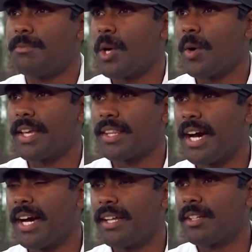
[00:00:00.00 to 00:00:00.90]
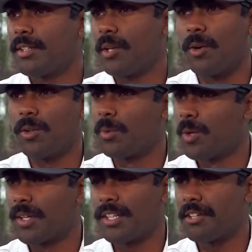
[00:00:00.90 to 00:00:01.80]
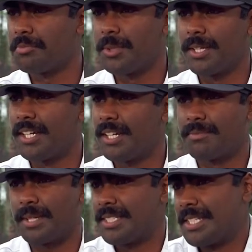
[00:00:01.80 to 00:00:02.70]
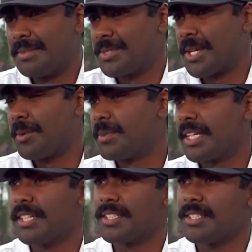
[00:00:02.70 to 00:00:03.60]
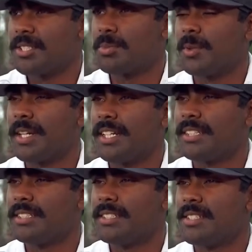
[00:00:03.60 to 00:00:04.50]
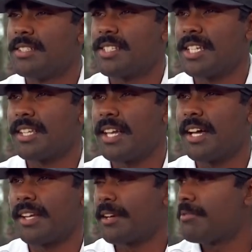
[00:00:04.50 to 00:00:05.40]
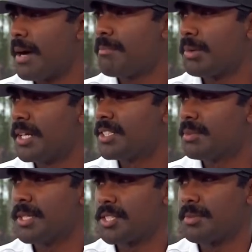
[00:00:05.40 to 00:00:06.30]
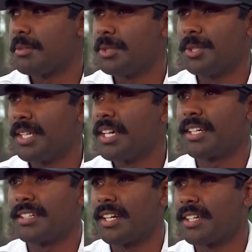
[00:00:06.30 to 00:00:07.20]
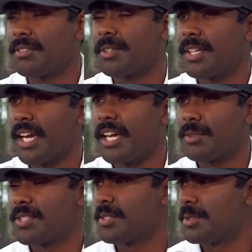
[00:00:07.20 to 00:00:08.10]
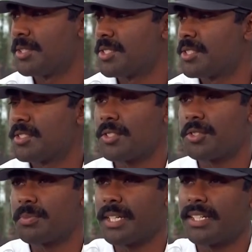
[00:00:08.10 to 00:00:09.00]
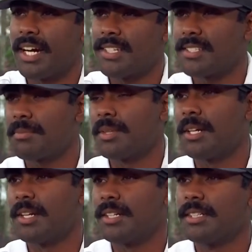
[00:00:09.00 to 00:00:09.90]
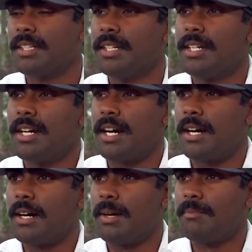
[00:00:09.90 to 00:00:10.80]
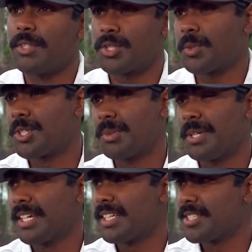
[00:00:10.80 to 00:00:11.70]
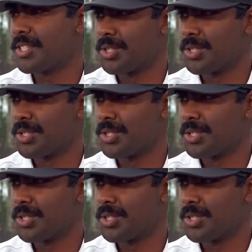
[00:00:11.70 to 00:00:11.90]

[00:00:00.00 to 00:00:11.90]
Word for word: knowing that, you know, all the work that I've put in and my team has helped me get to this point, and seeing that, like, if I'm playing to the best of my ability, I can really hang with some of those big guys up there, and especially being in that